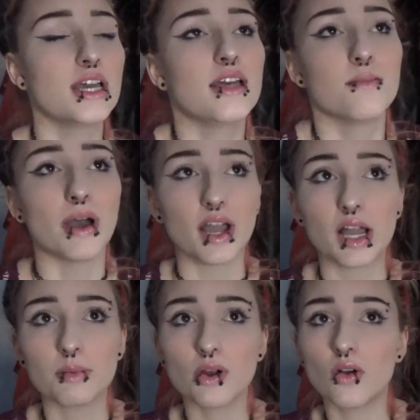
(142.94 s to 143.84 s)
My
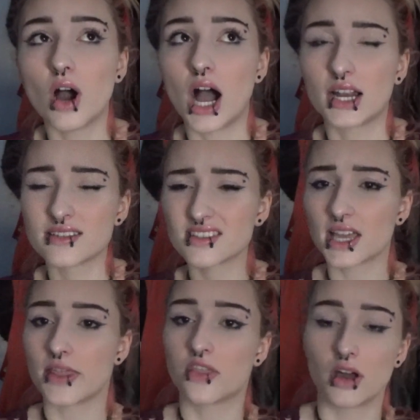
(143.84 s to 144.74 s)
eyebrow, honestly, I
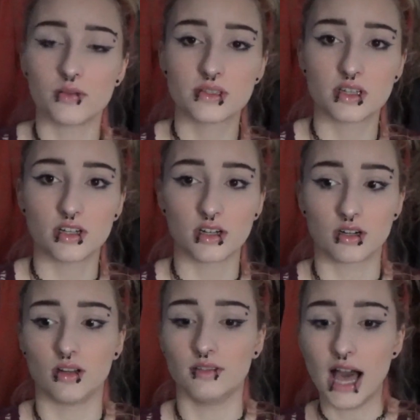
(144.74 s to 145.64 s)
thought it was going to hurt
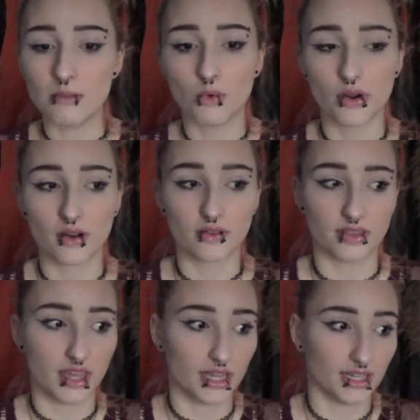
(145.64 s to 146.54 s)
a lot more
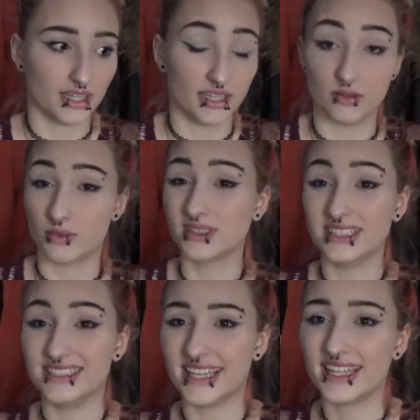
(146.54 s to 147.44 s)
than it really
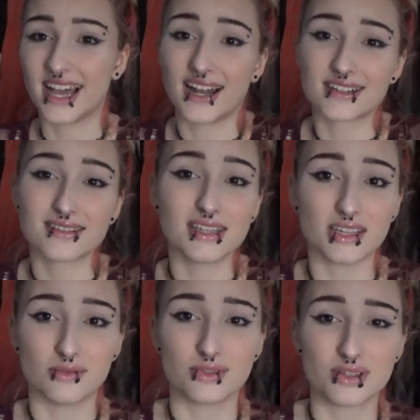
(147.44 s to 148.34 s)
did. Honestly, it
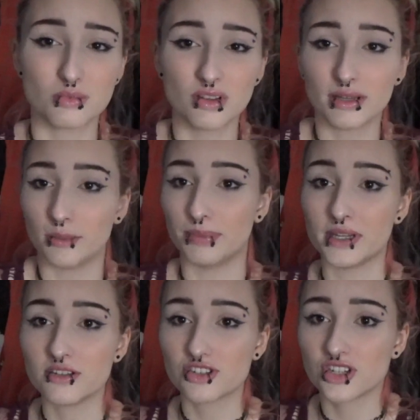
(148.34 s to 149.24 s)
was just more like a
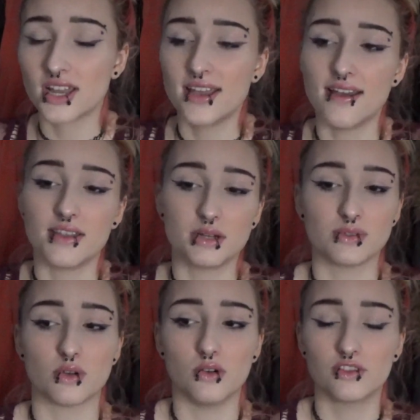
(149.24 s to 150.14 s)
pinch, and then it was
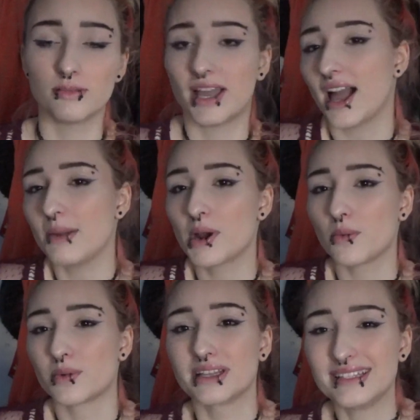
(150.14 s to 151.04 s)
over. My eyebrow
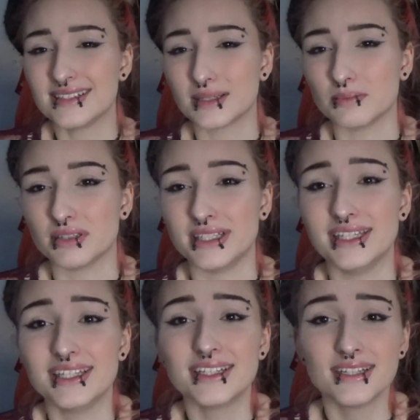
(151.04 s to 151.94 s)
really didn't
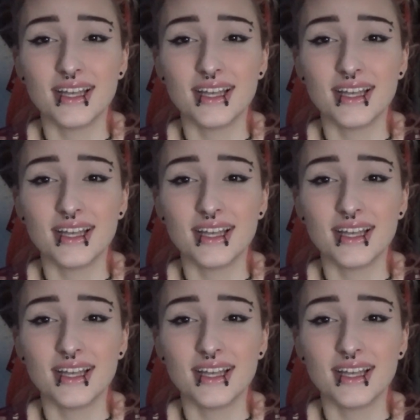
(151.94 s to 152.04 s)
bleed.